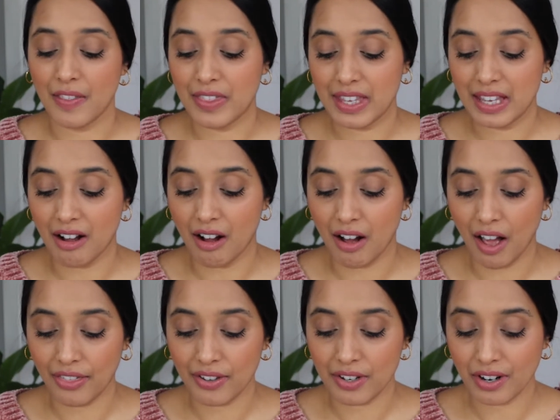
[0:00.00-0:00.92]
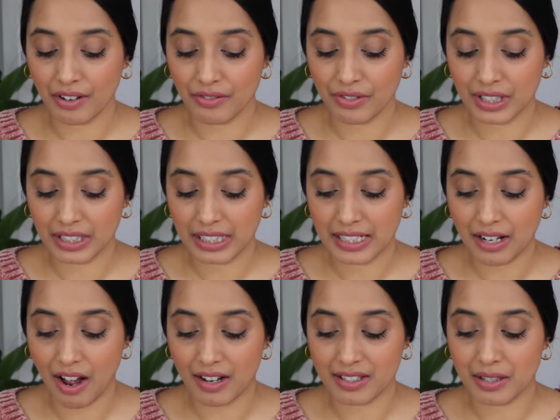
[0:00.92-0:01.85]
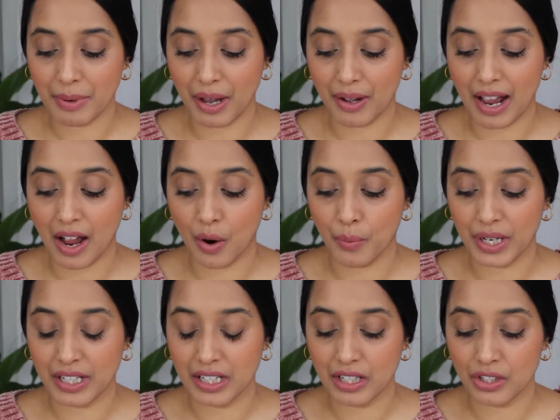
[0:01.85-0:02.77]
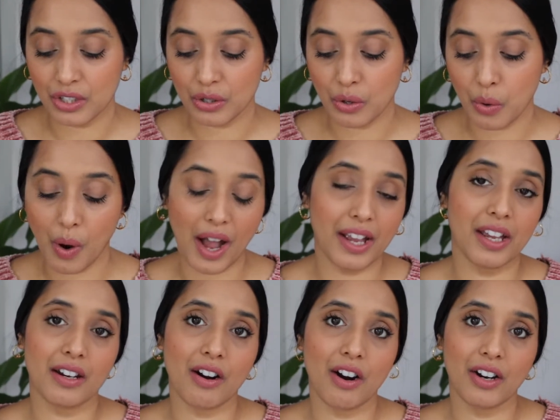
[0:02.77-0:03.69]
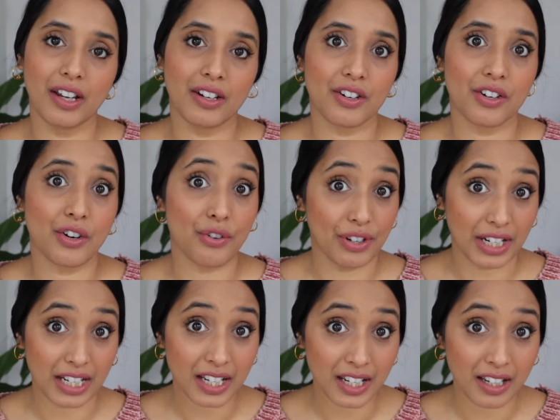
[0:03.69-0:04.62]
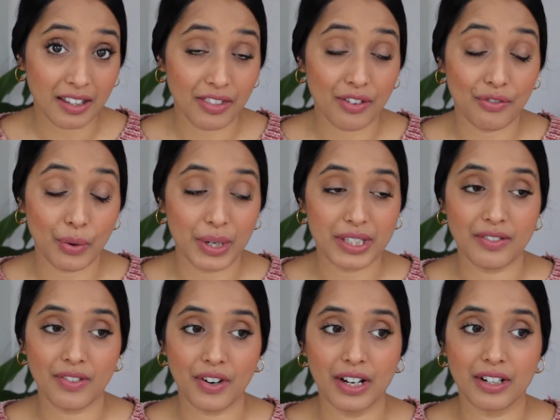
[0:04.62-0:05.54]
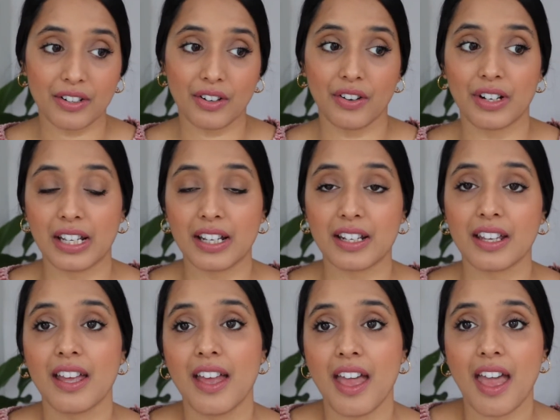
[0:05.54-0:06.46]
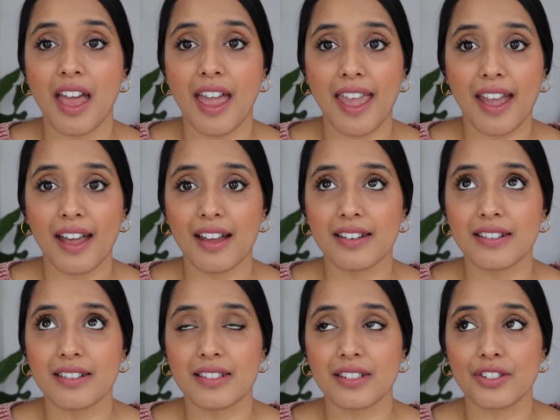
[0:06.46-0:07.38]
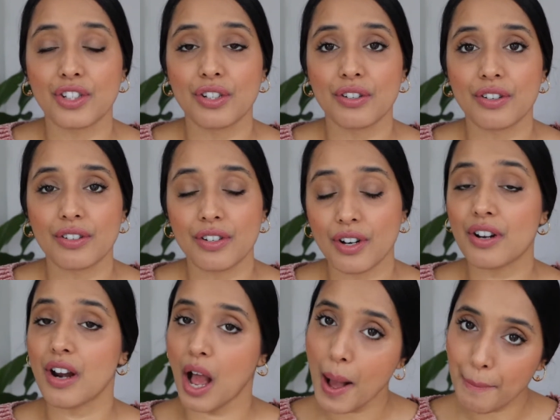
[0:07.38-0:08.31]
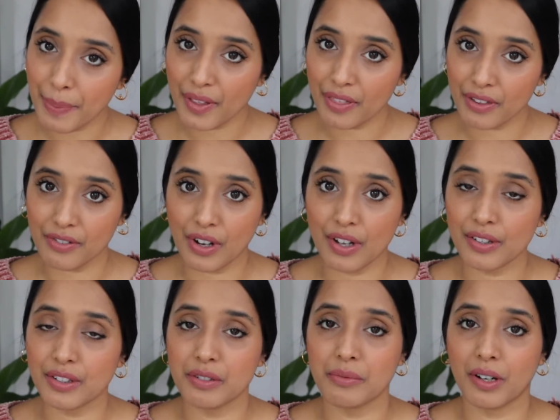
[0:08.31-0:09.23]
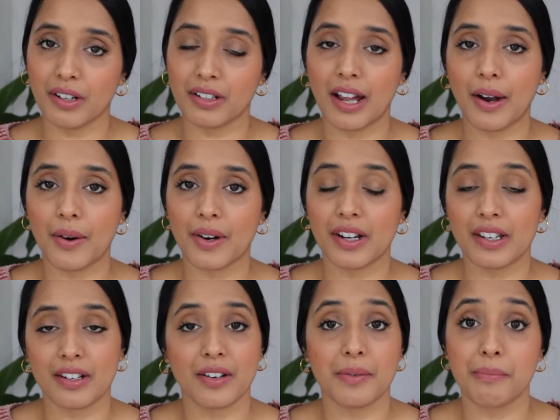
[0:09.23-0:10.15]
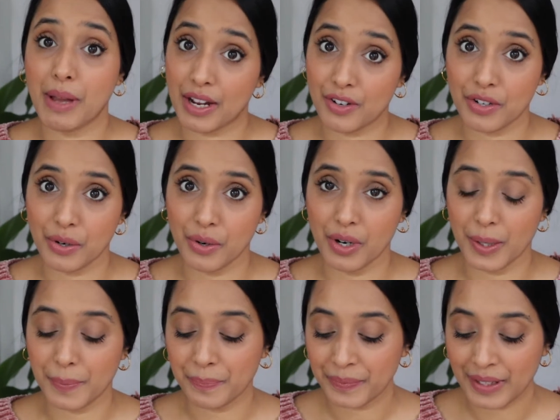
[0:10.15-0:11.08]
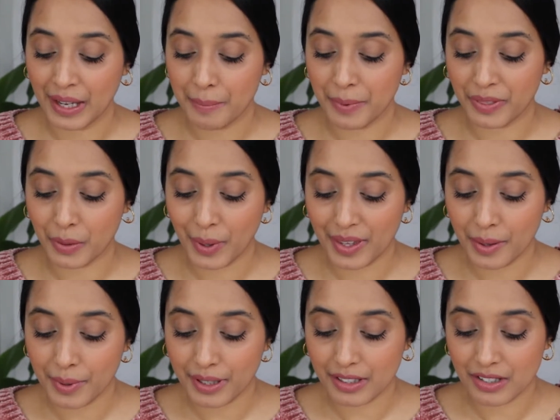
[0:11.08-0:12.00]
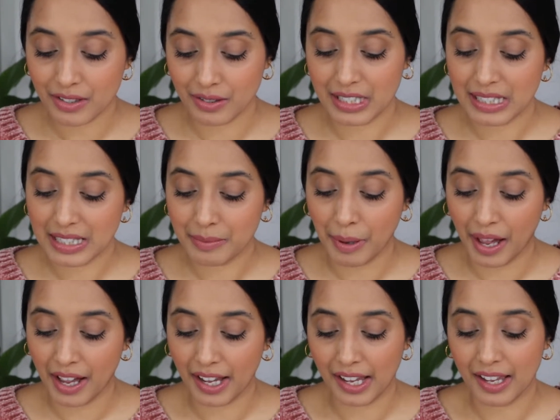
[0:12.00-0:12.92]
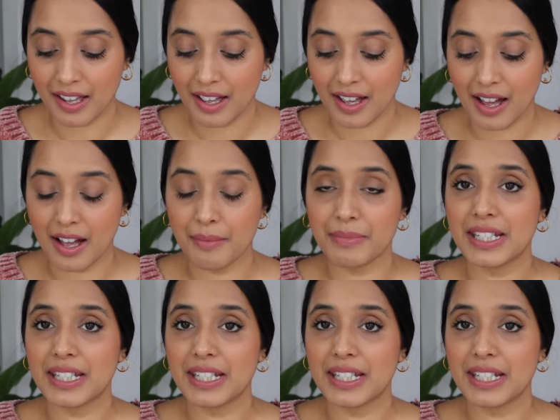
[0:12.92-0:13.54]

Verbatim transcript: the author really talks about how we need to quiet our inner critic the voice of our inner critic and turn up the volume on our inner mentor. But the way that we're going to do this is by um,